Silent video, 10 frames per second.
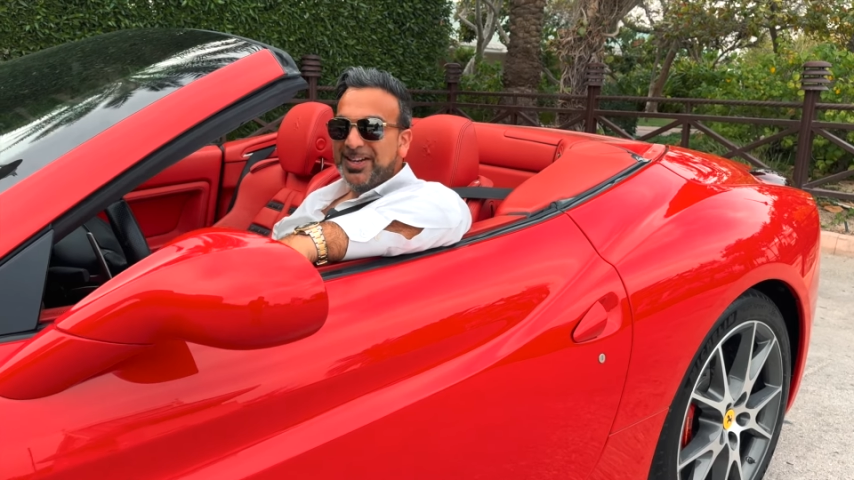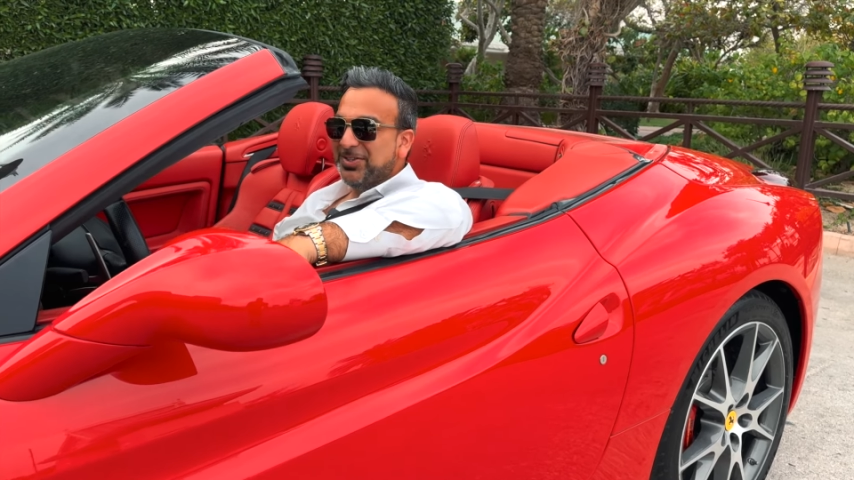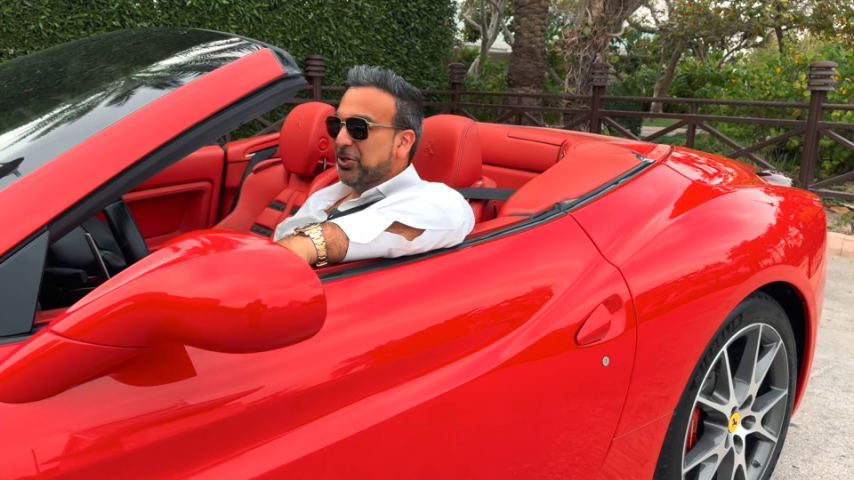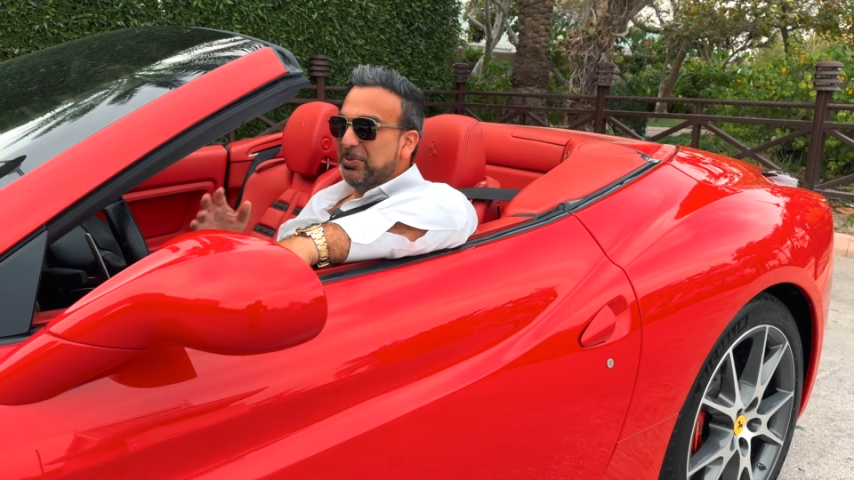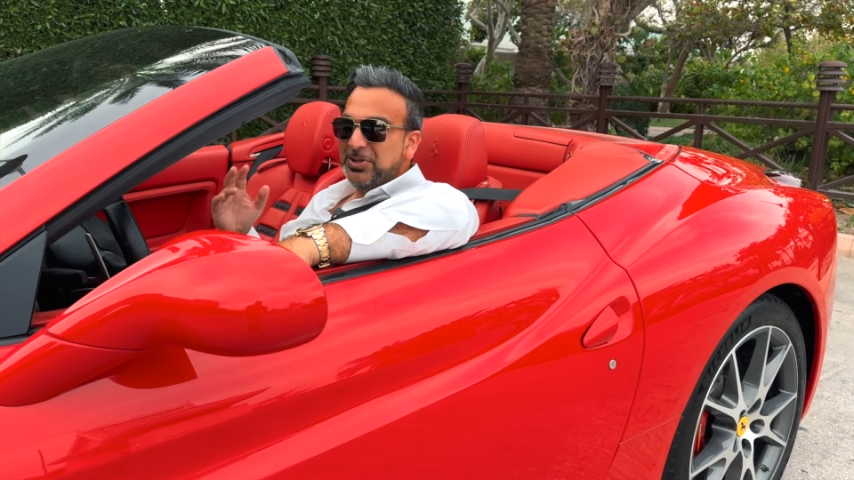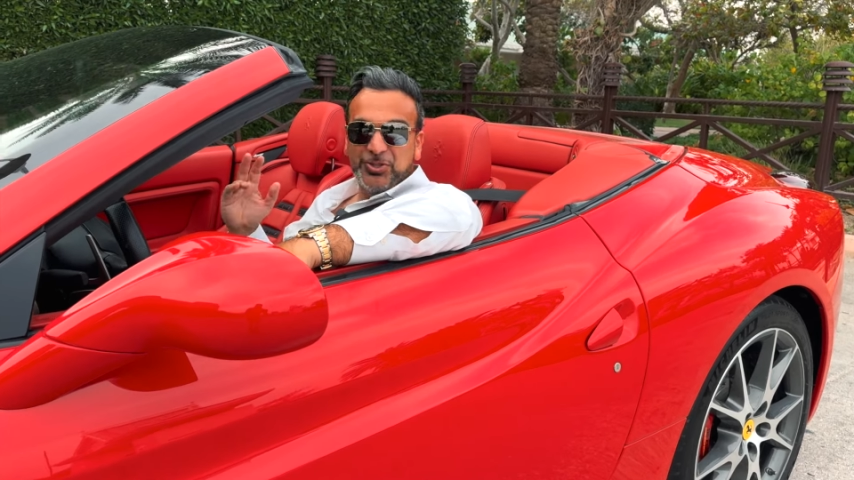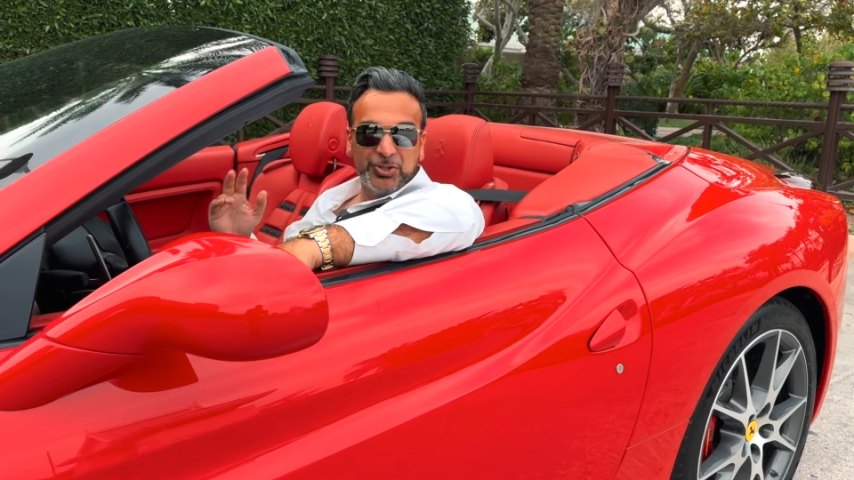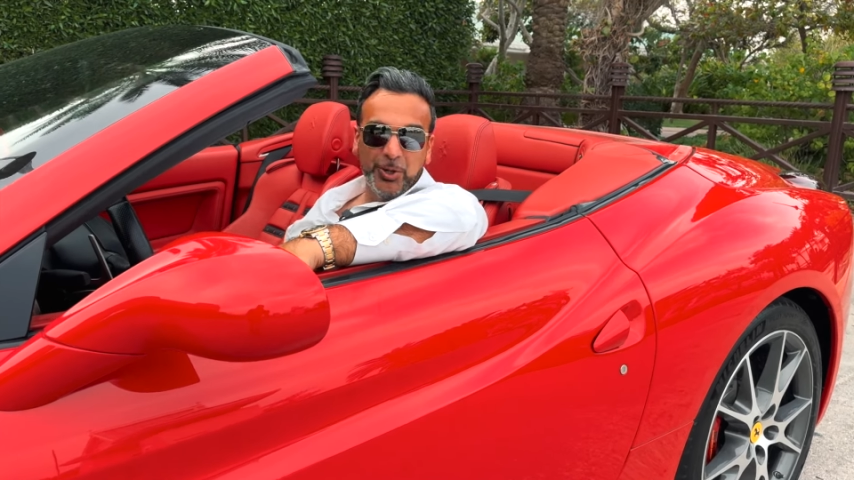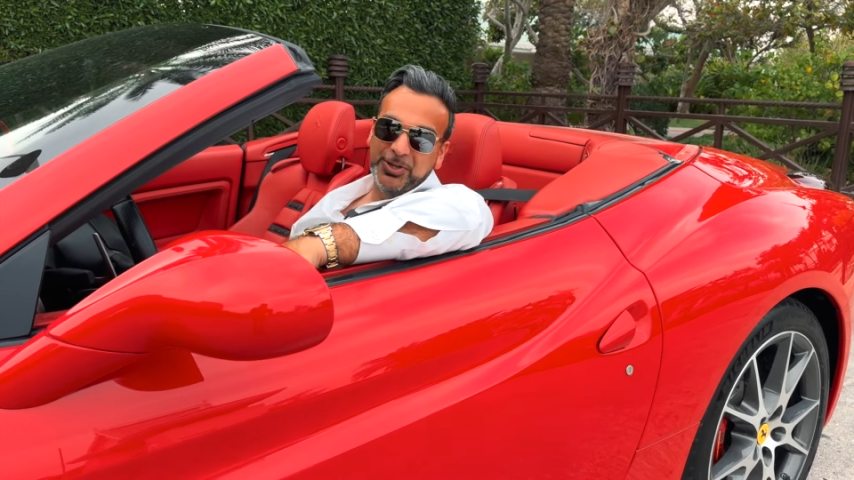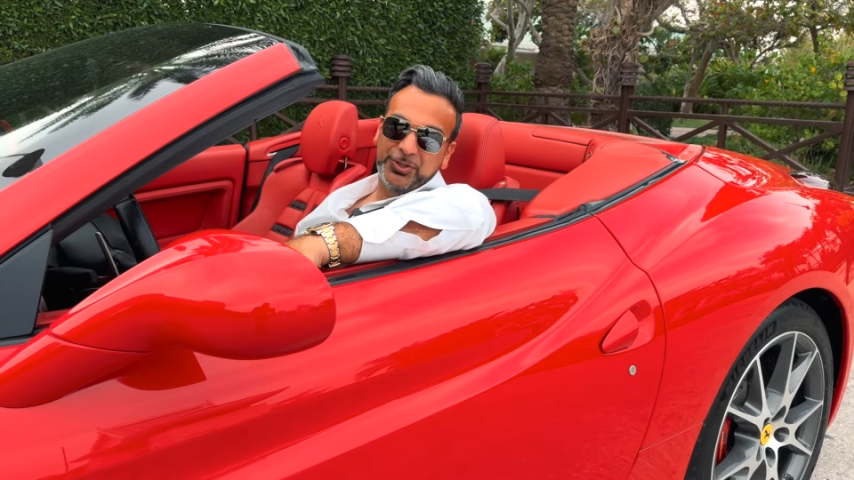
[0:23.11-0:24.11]
It's going to be
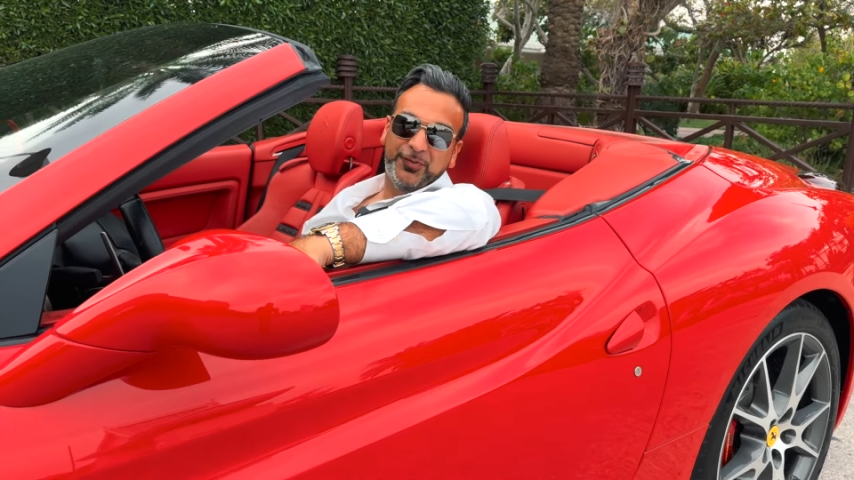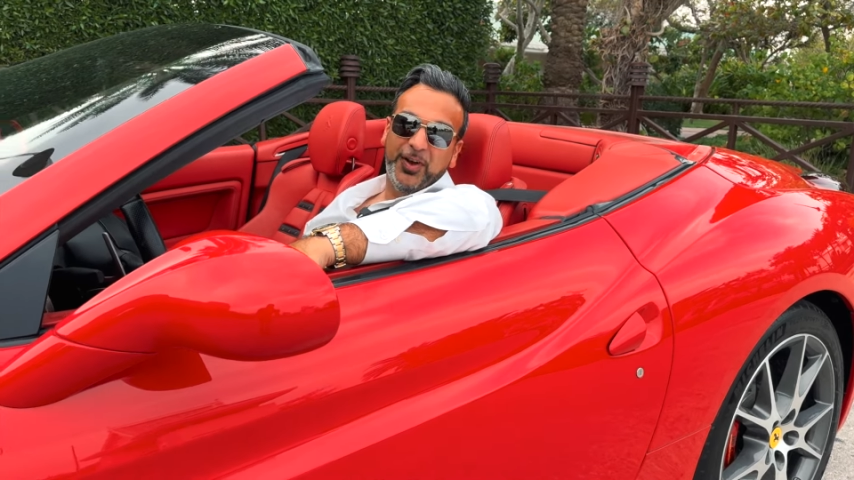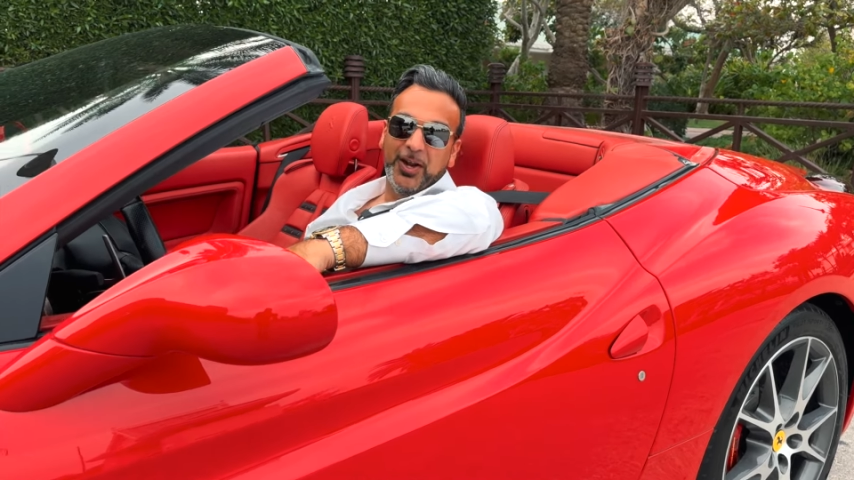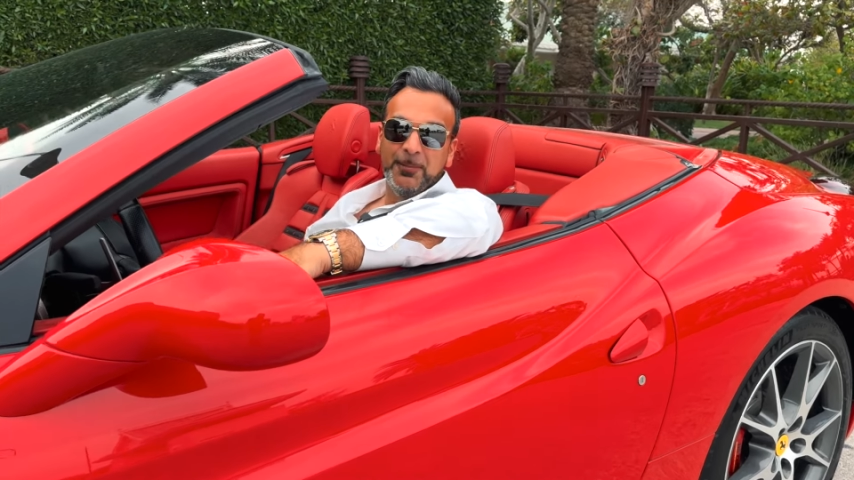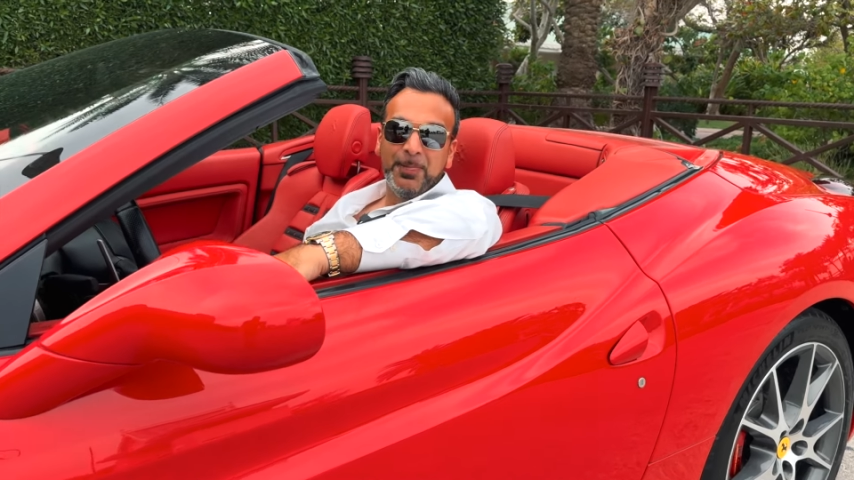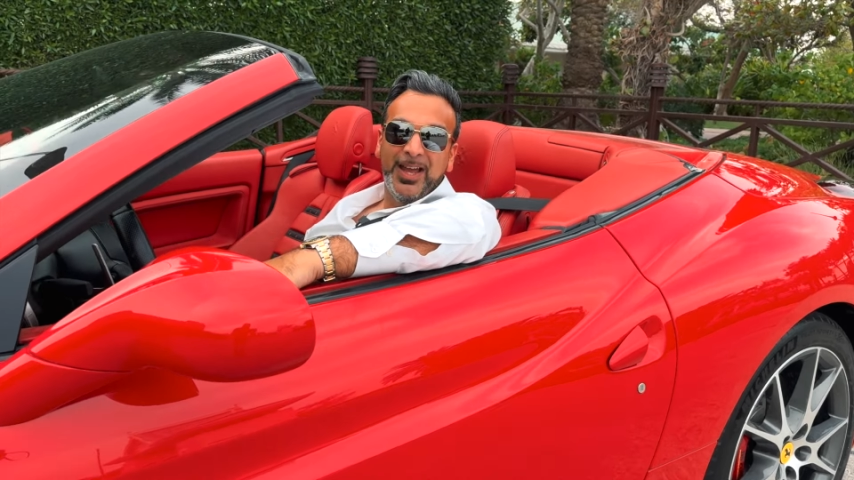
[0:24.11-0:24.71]
so much fun,